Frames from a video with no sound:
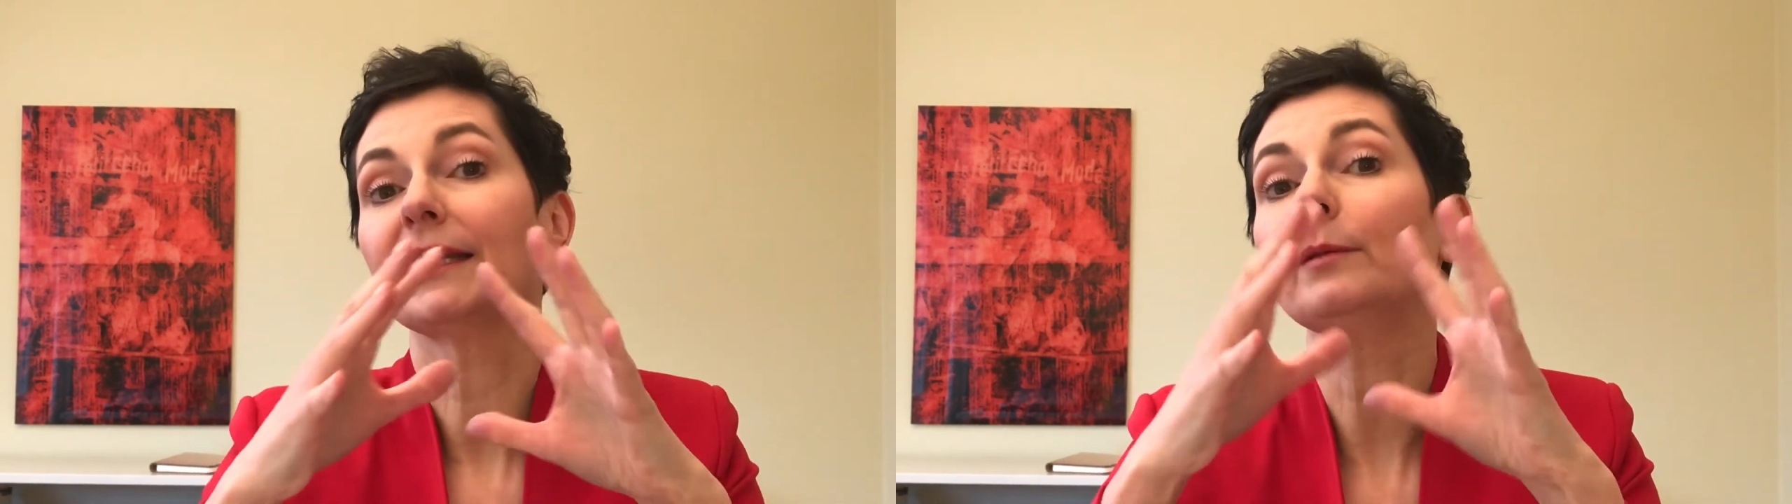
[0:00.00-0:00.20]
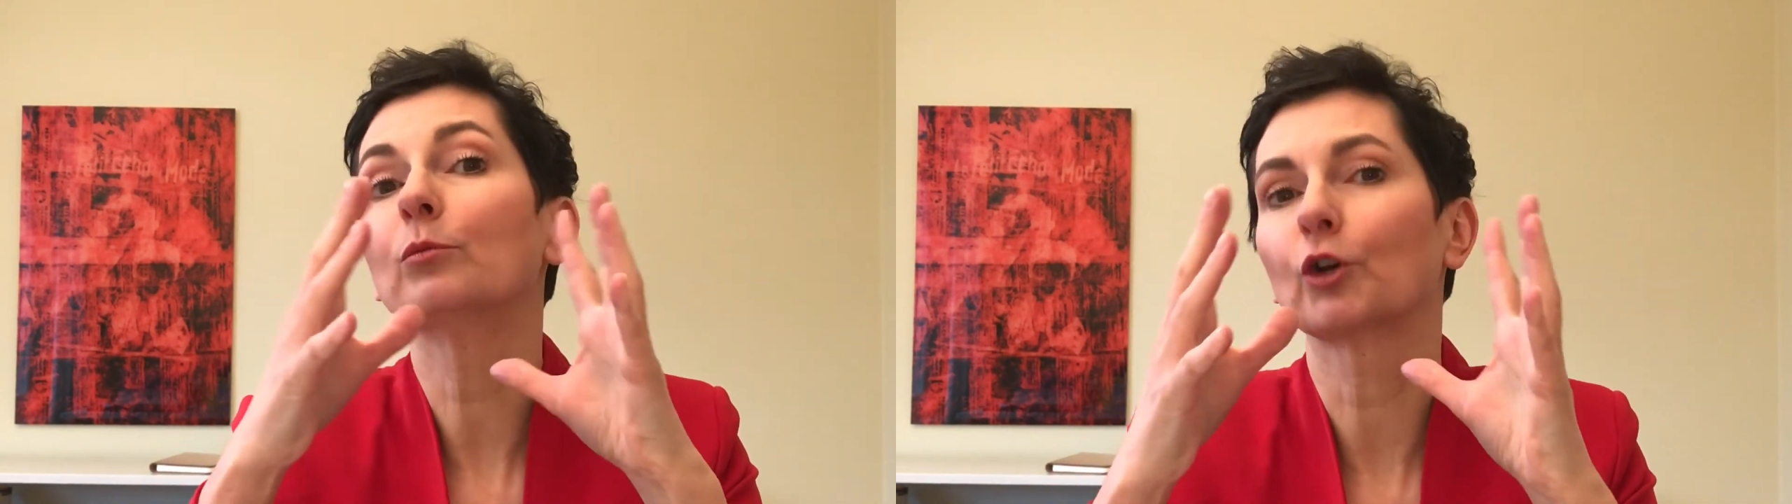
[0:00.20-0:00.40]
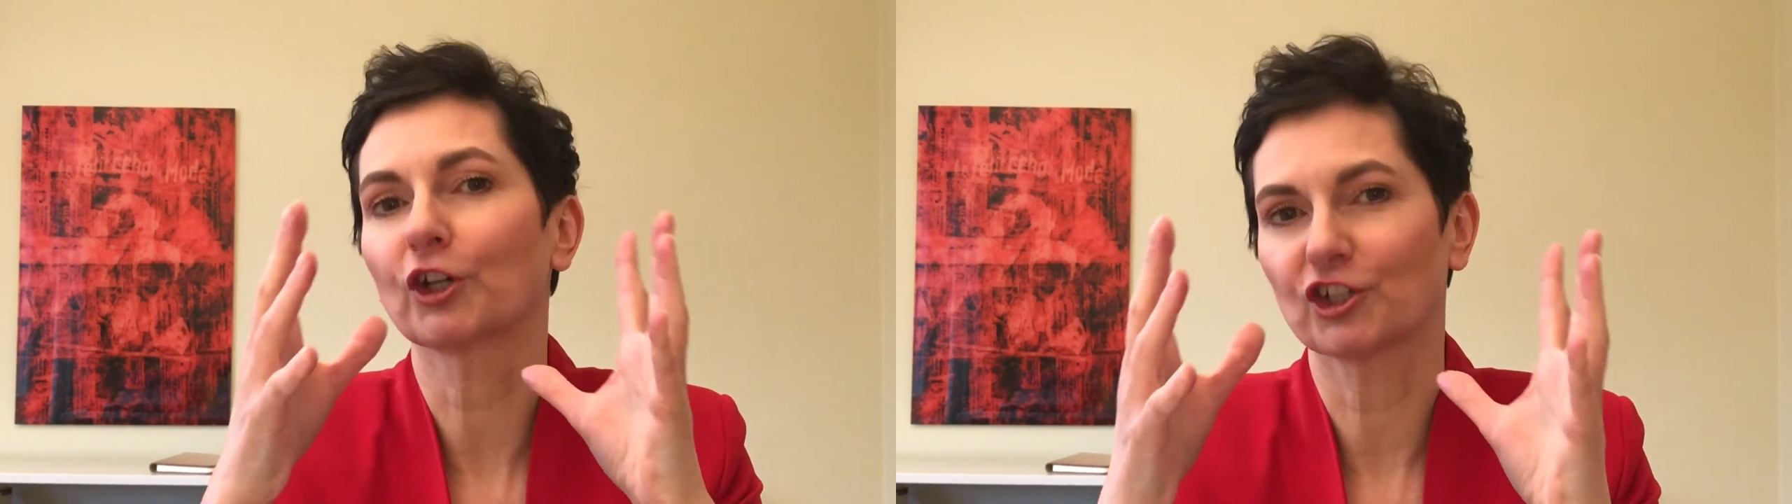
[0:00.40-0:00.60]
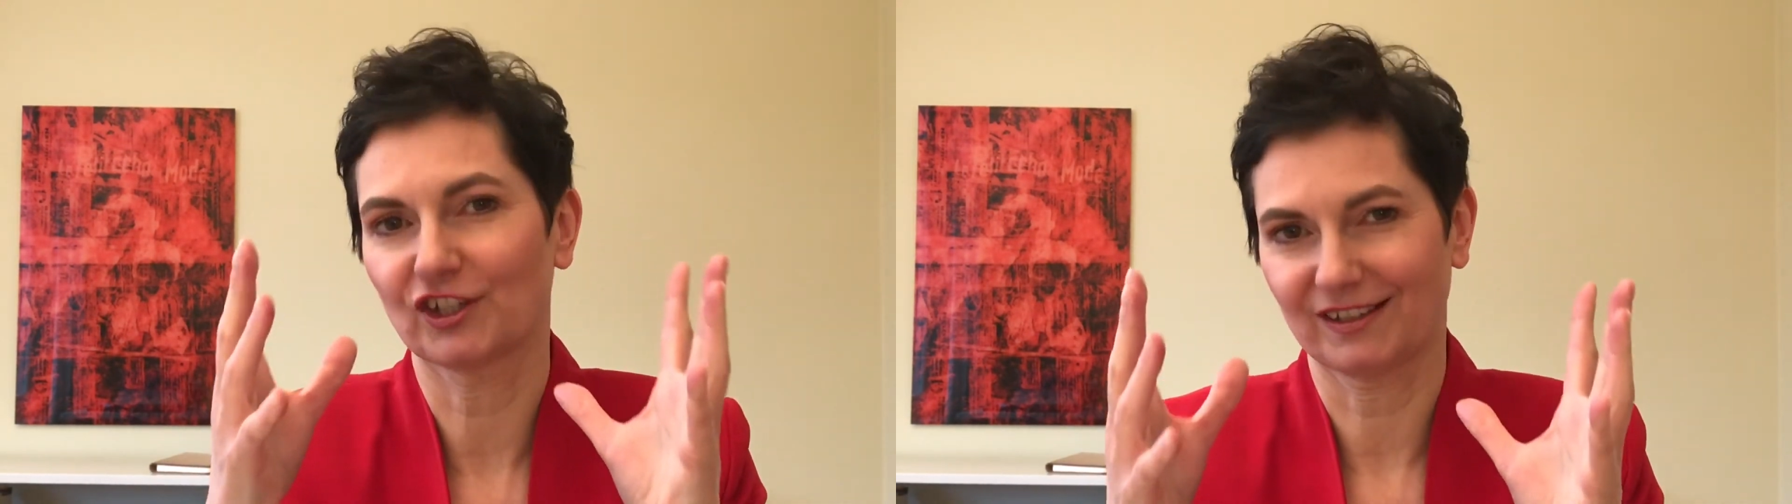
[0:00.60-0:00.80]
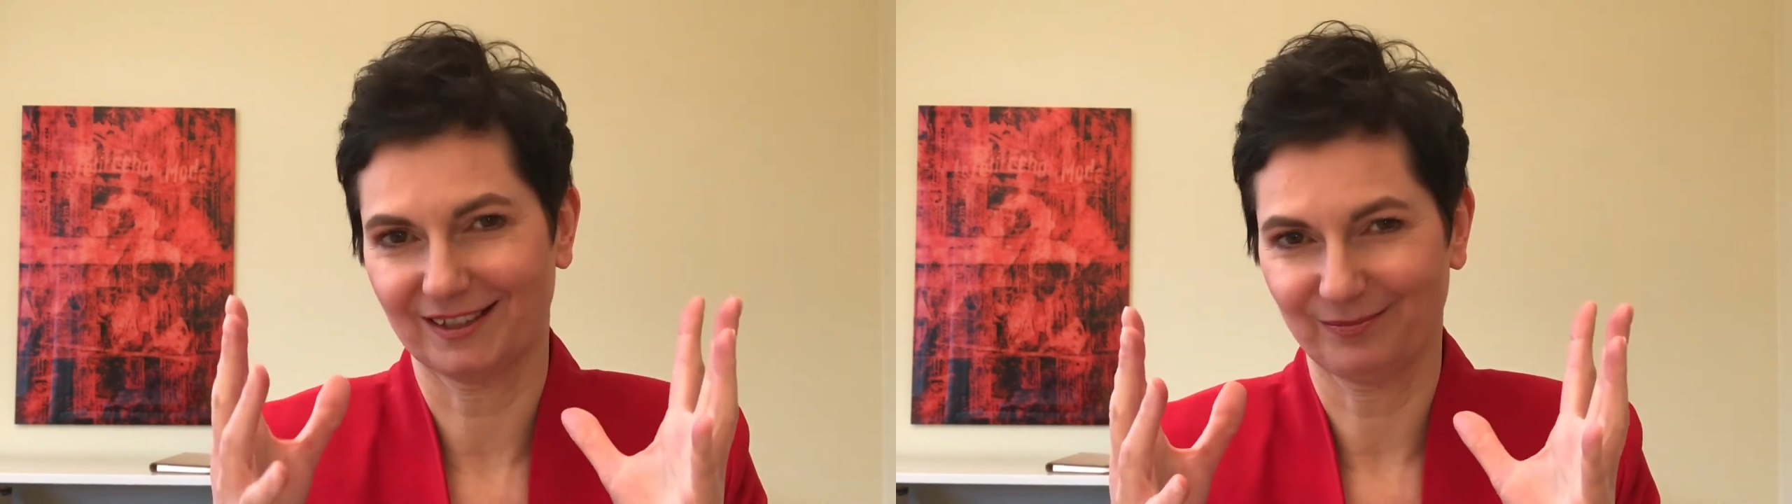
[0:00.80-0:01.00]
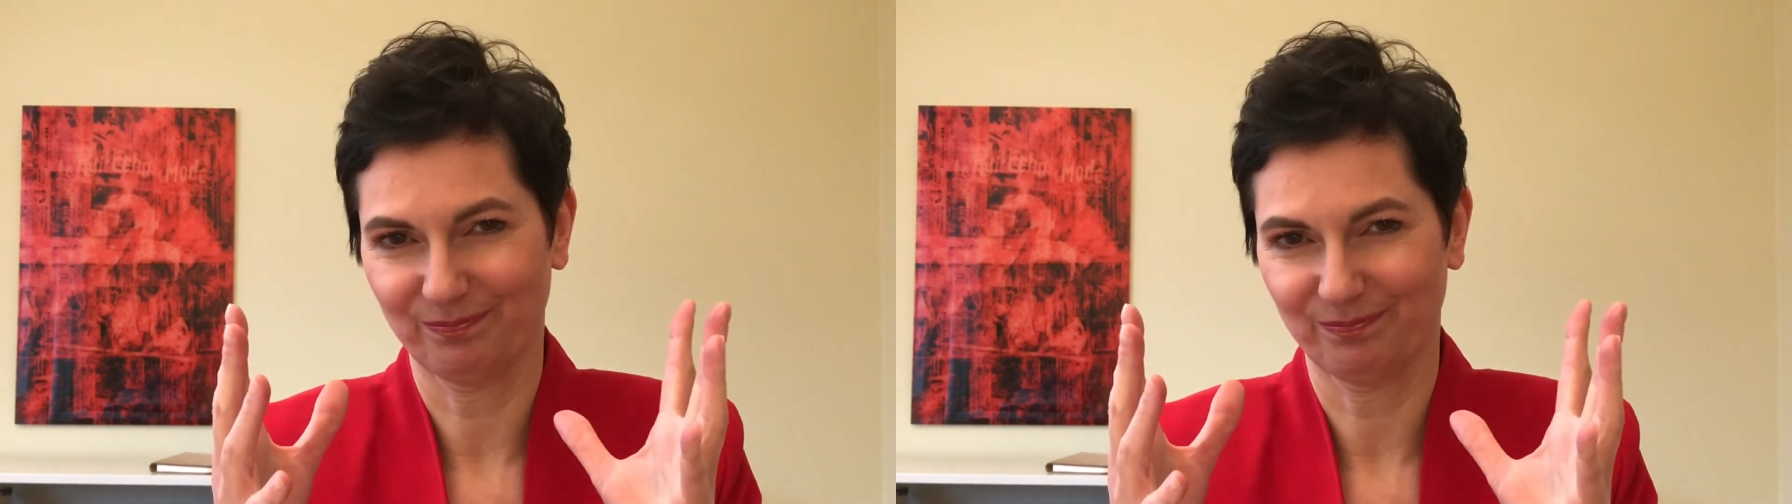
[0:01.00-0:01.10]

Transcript: emerges.